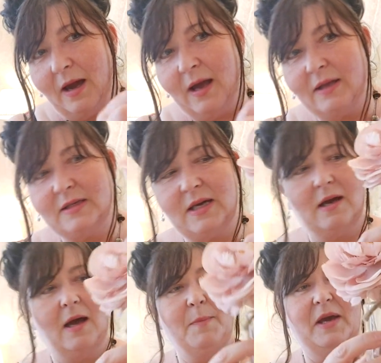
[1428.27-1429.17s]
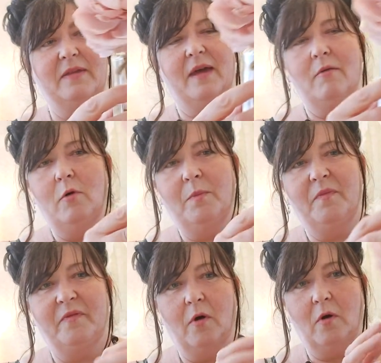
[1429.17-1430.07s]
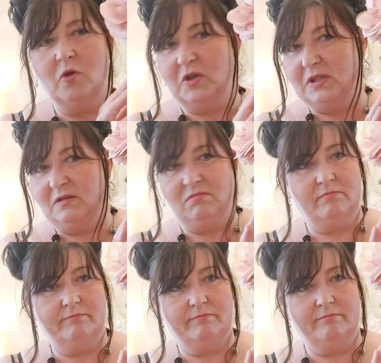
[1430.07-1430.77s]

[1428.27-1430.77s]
And I picked that up for just,